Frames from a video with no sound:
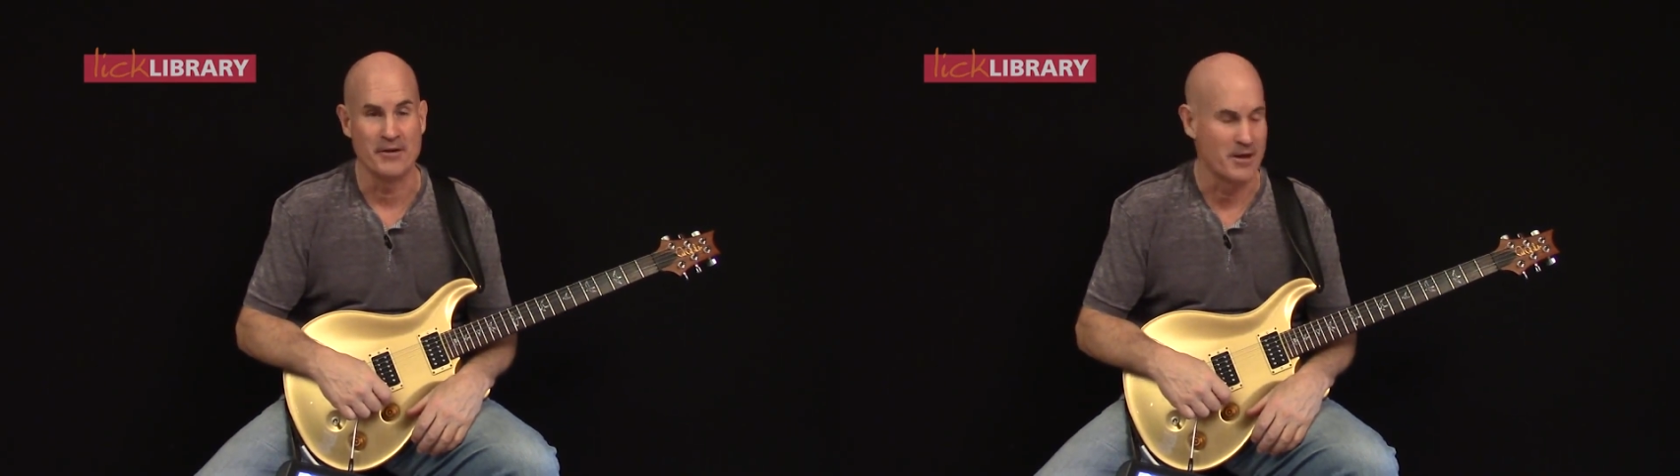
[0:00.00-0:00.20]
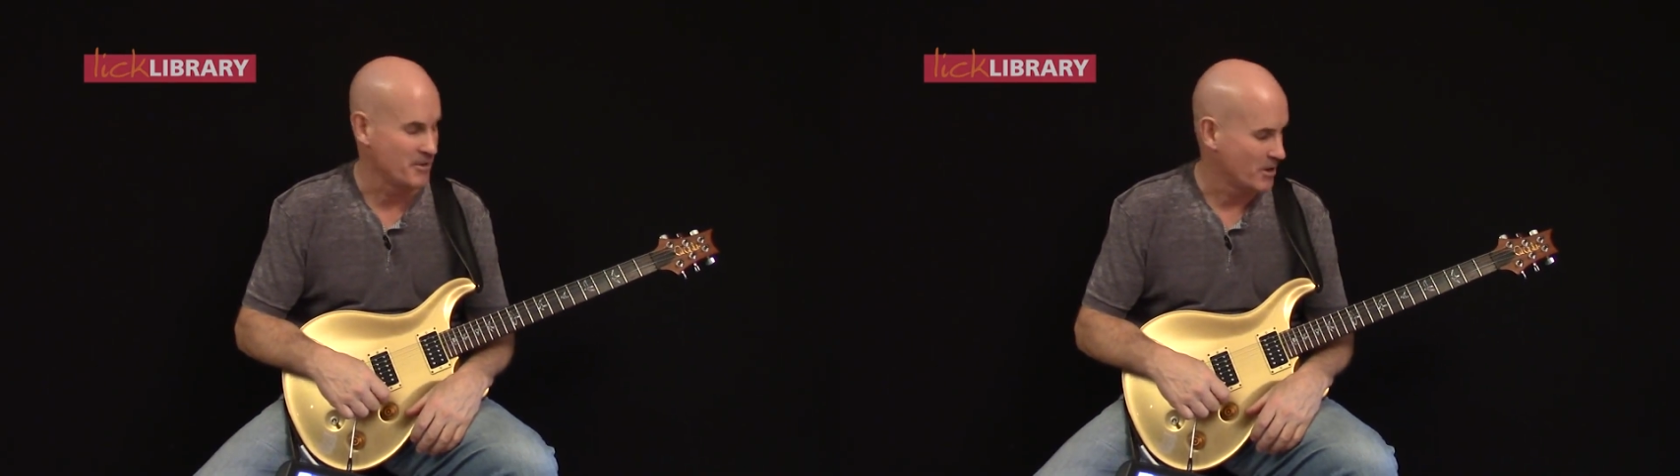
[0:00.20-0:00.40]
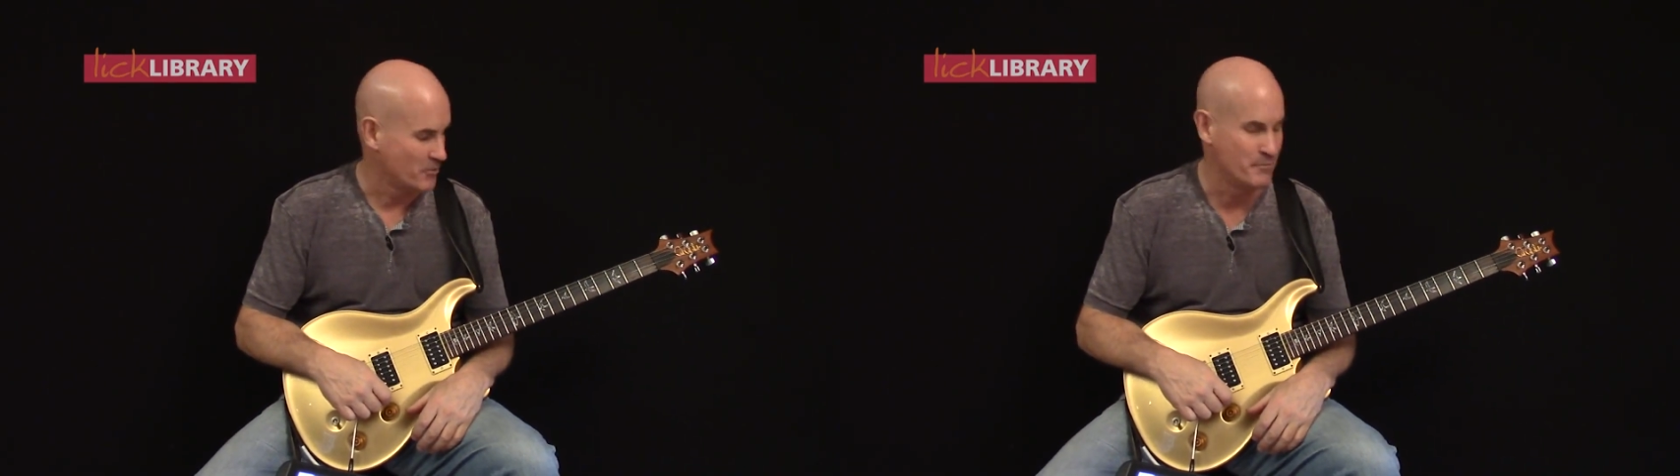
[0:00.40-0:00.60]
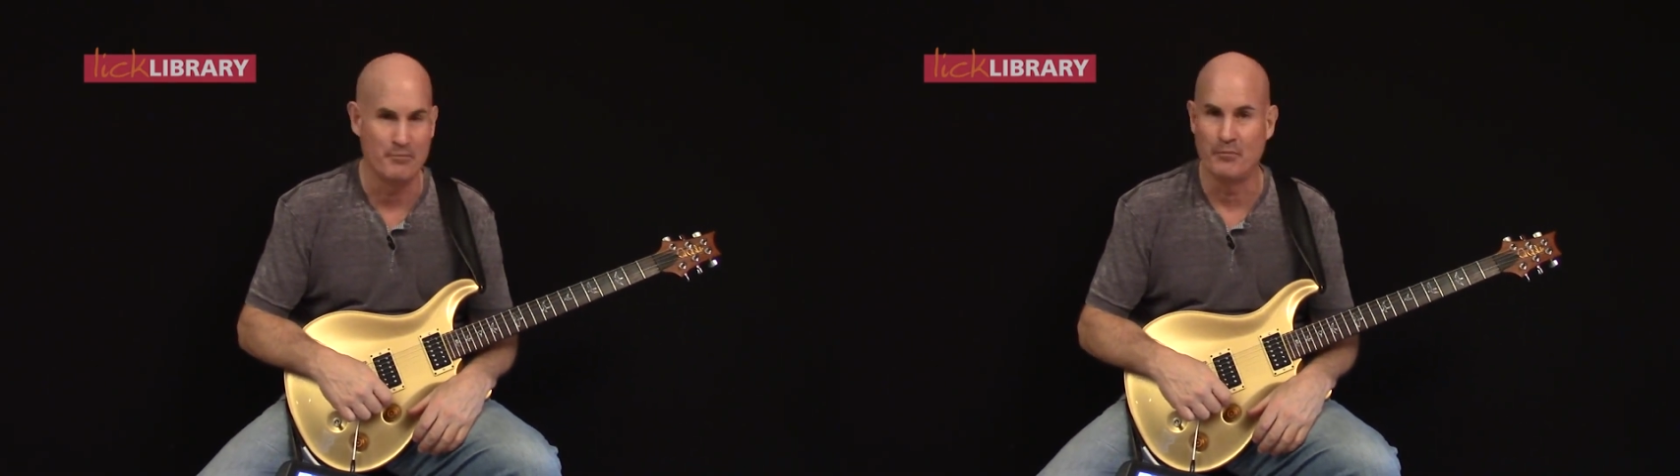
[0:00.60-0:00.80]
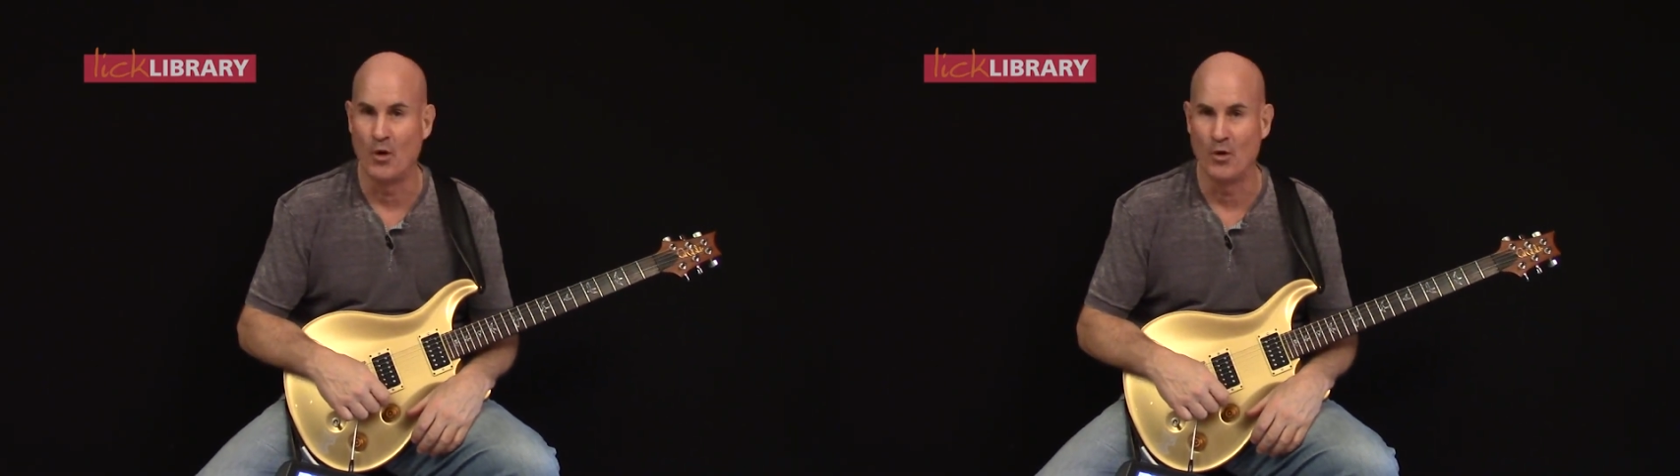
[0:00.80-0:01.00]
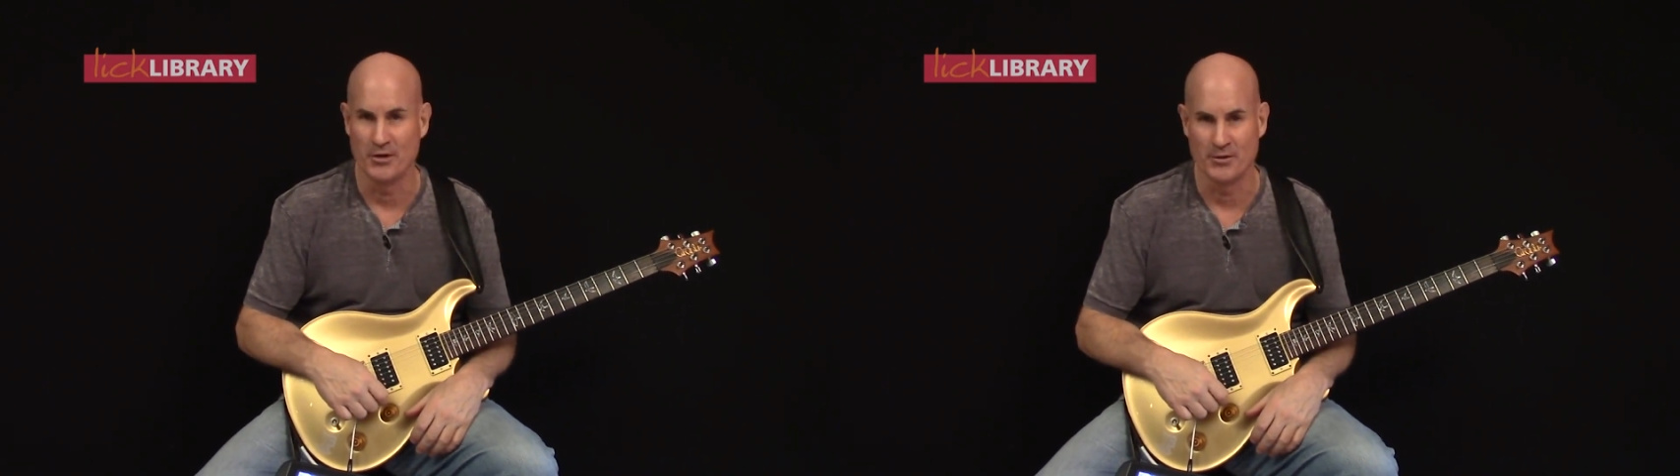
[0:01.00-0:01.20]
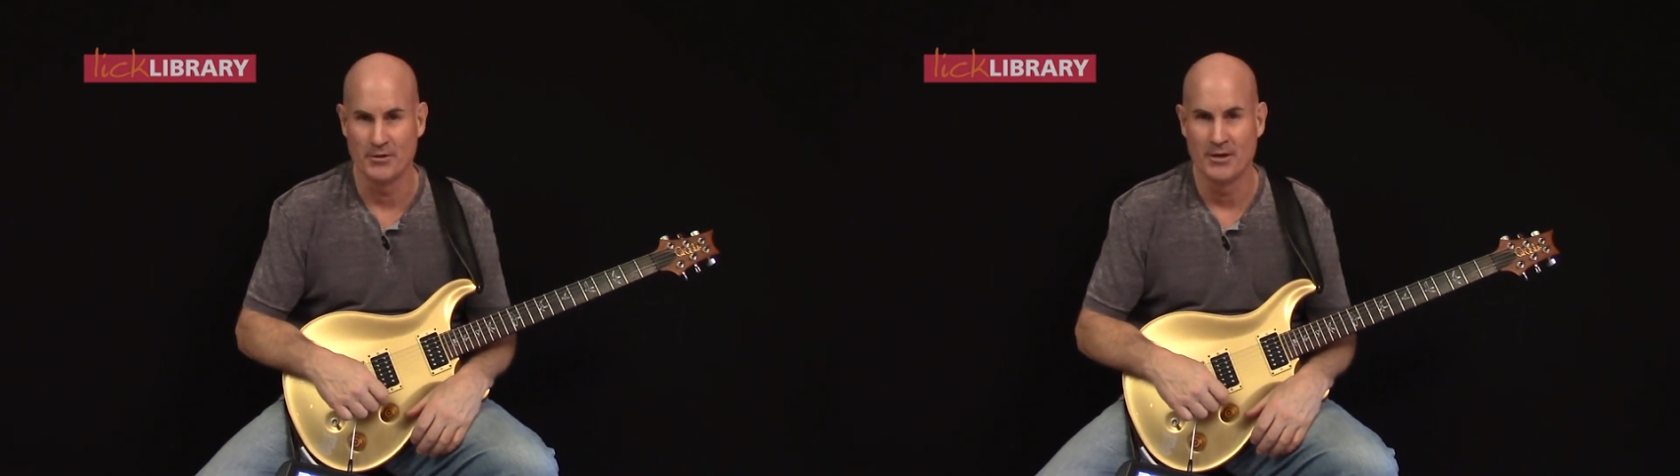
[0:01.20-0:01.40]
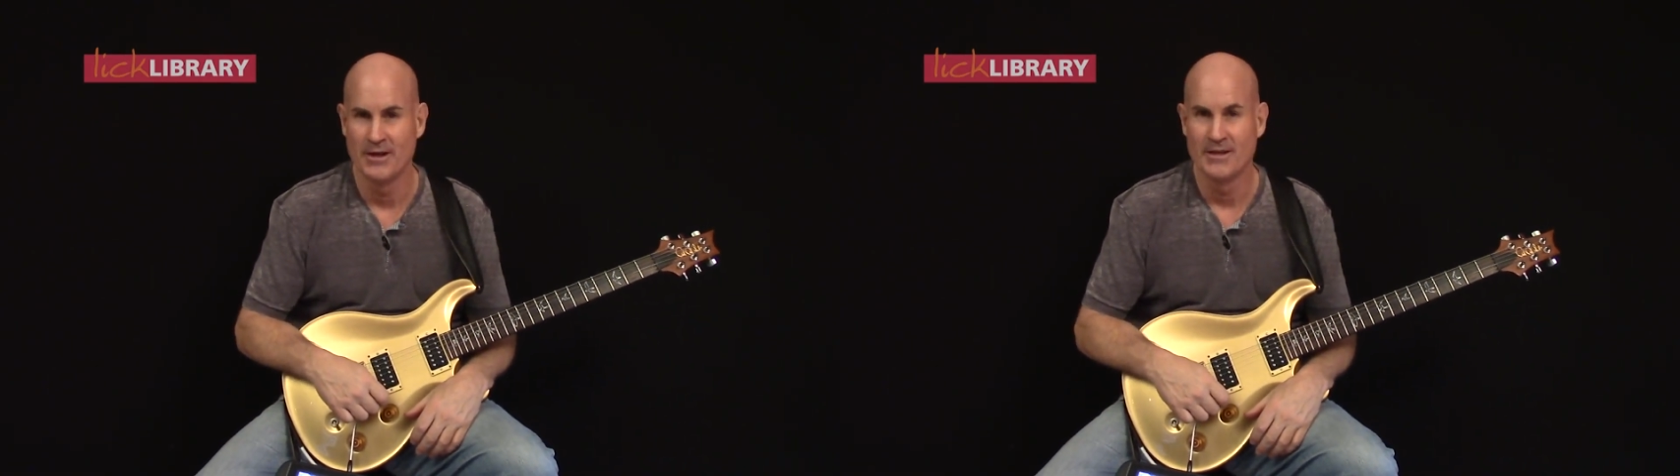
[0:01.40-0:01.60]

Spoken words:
and I mean, I would bore you